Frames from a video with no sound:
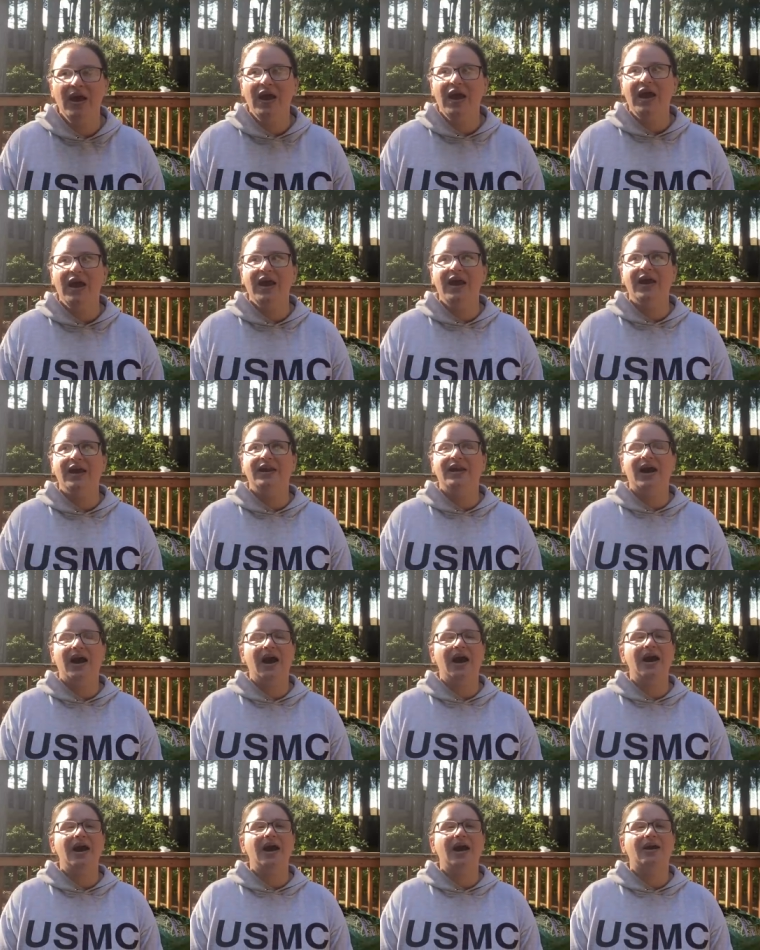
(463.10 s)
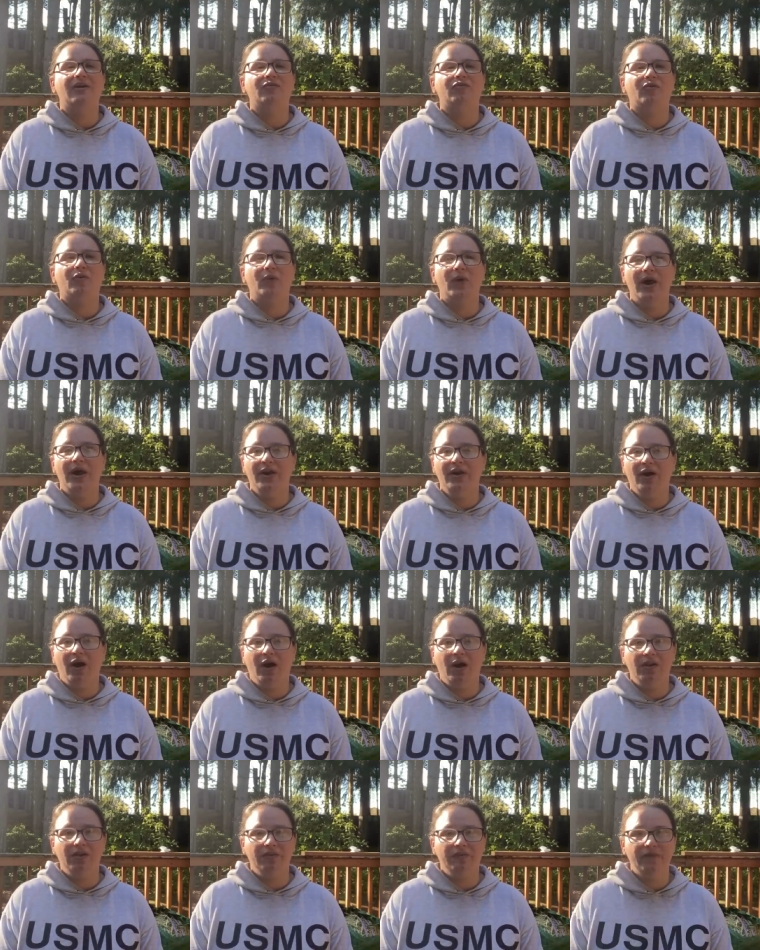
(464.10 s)
And I have read
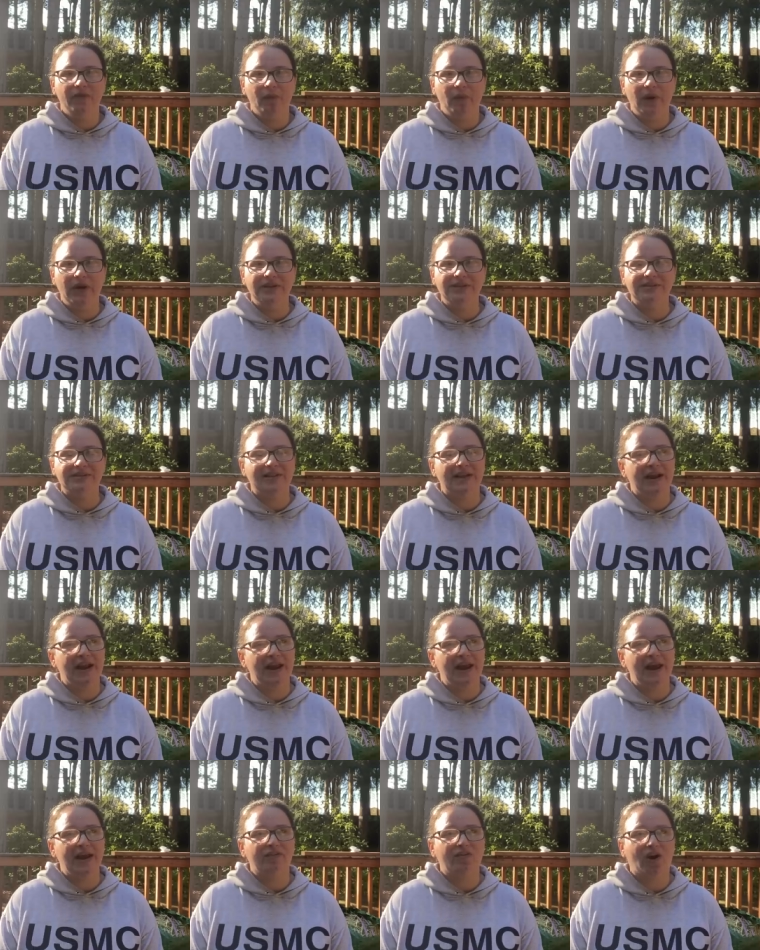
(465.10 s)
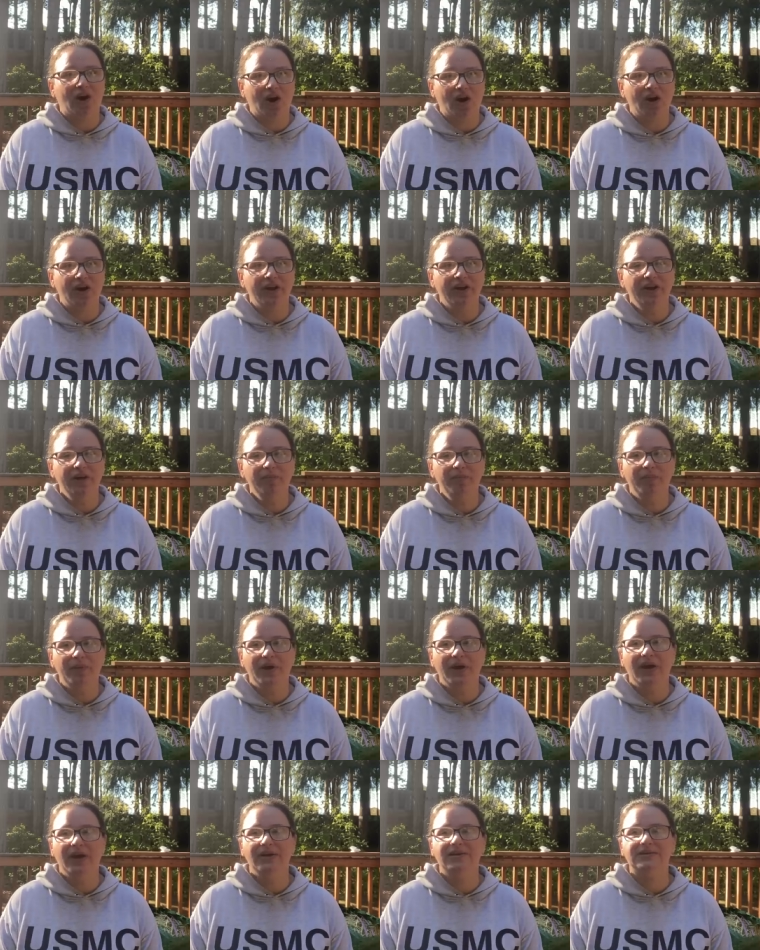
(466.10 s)
all of the ones that I have hearted,
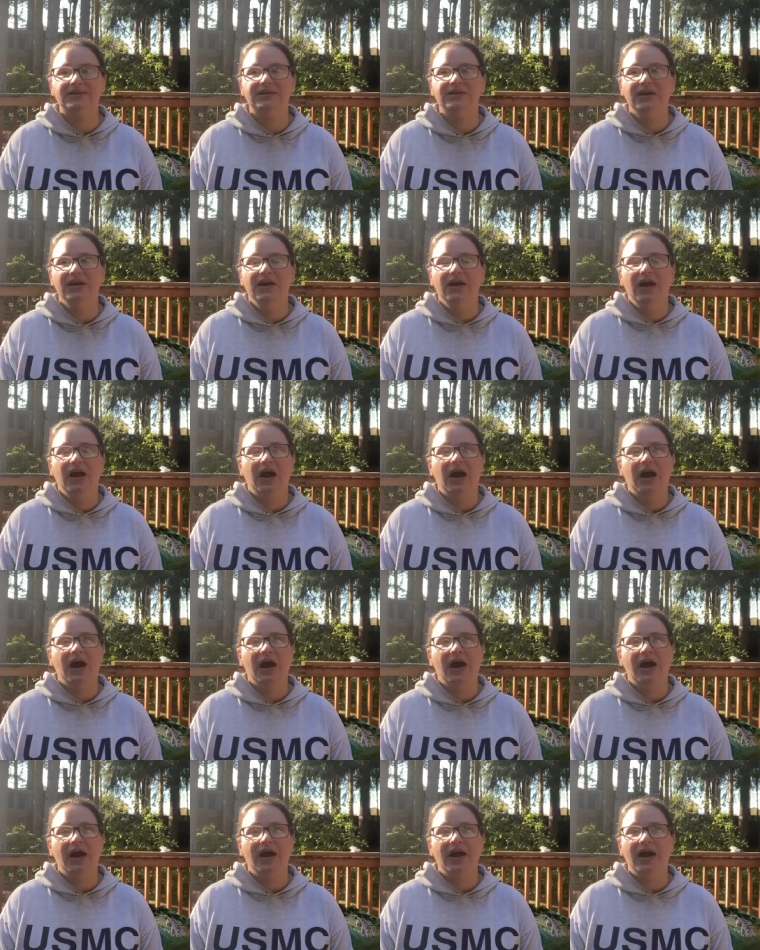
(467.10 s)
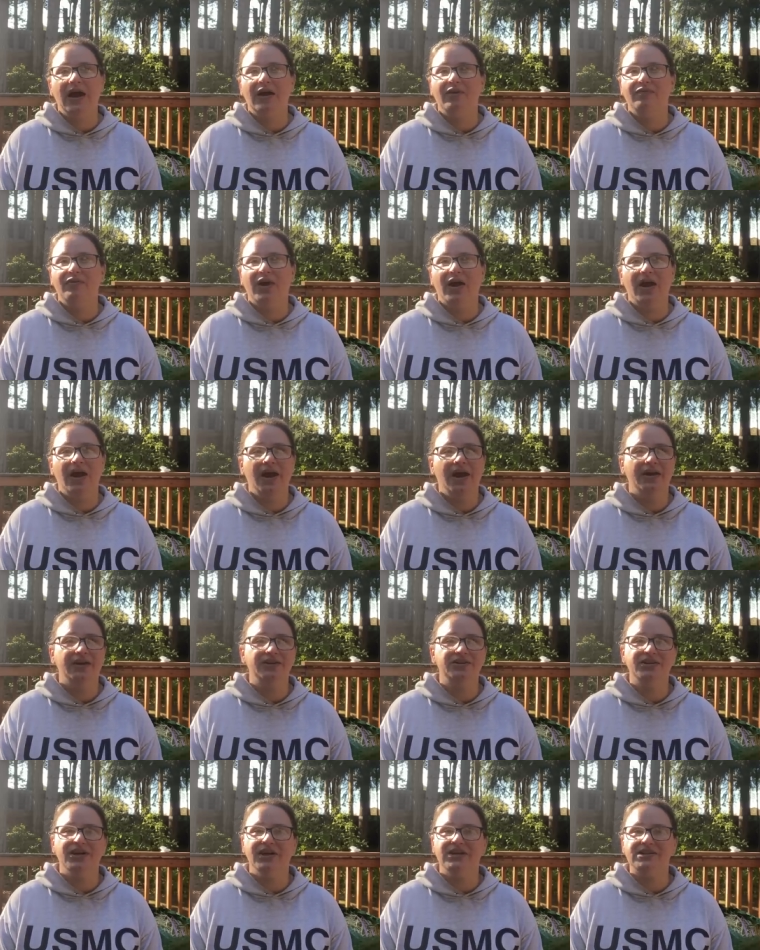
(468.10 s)
but I have not had a
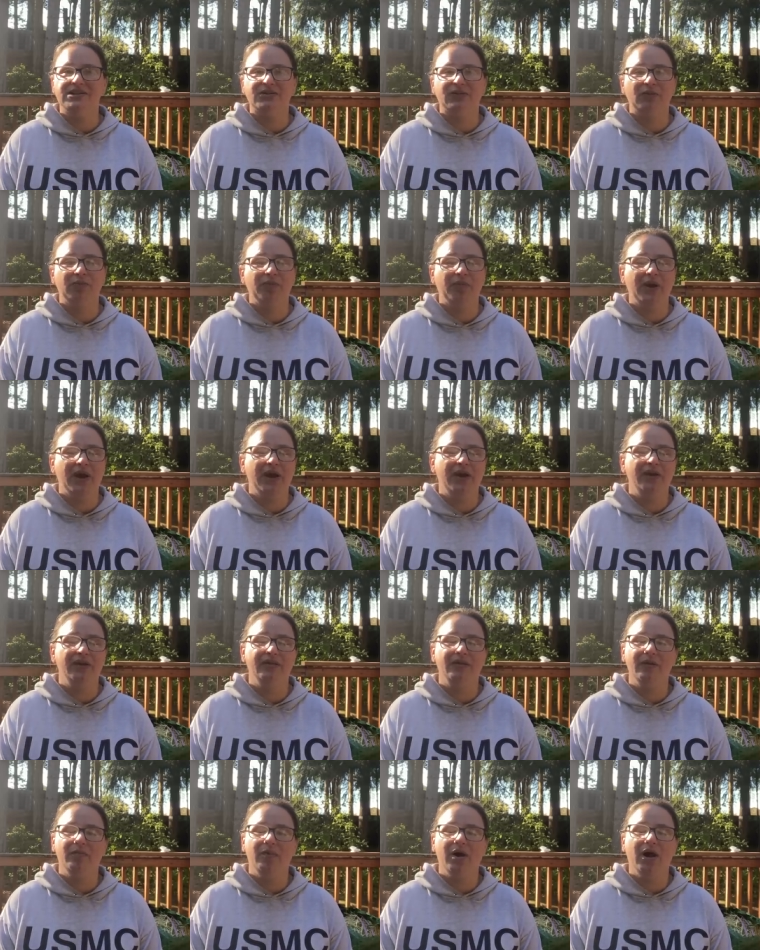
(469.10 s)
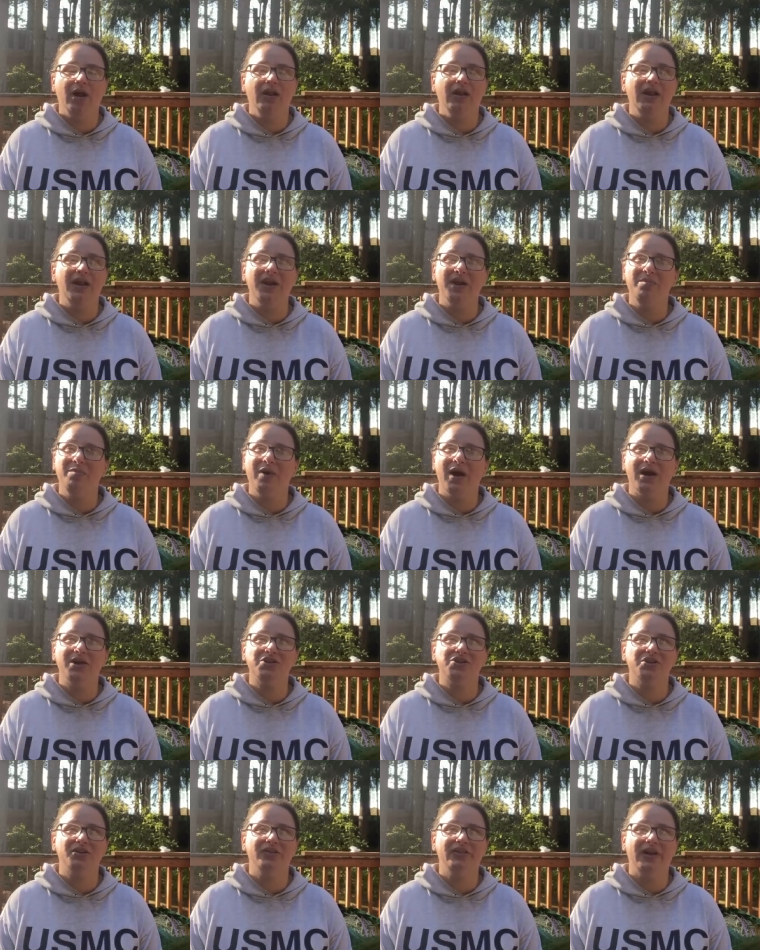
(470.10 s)
chance to reply to them all and I'm not
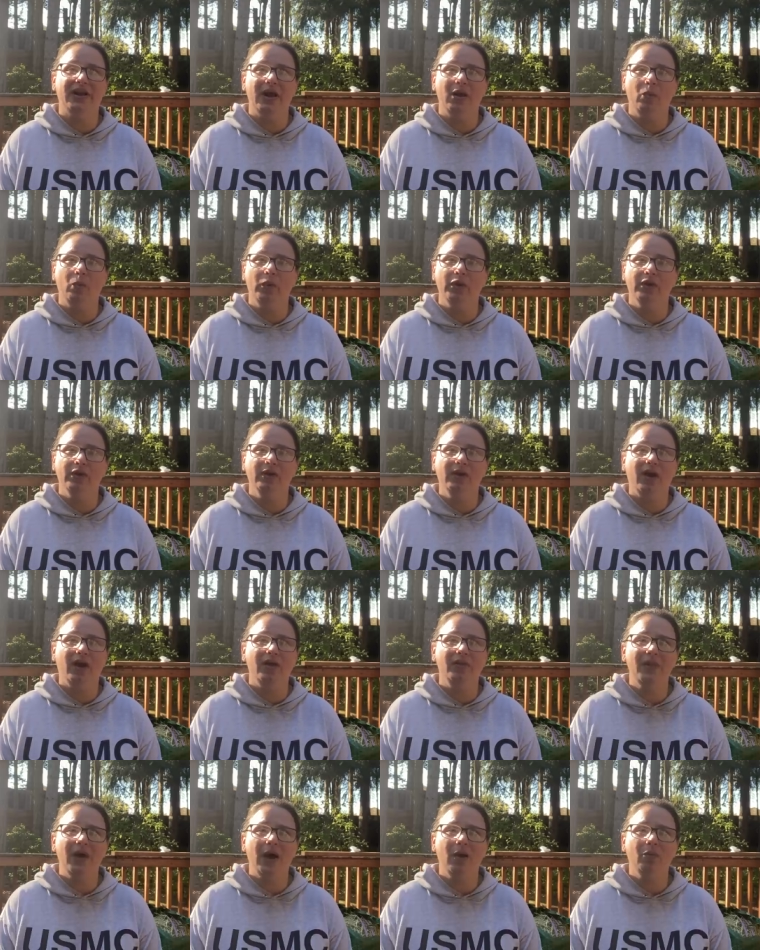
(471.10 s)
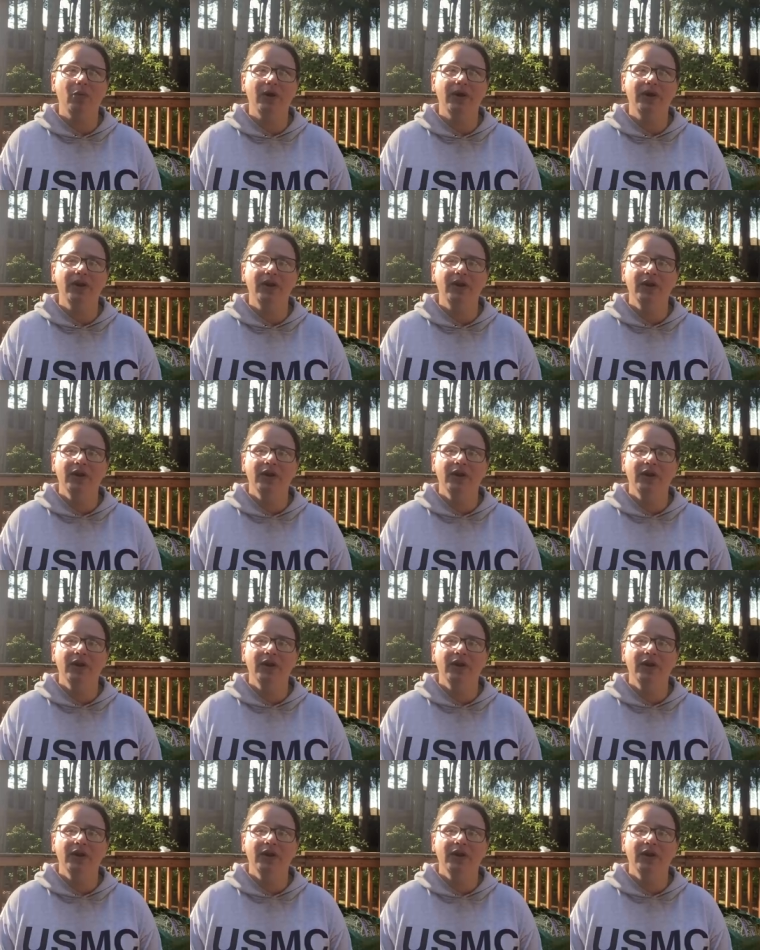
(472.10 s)
sure that I will on that one.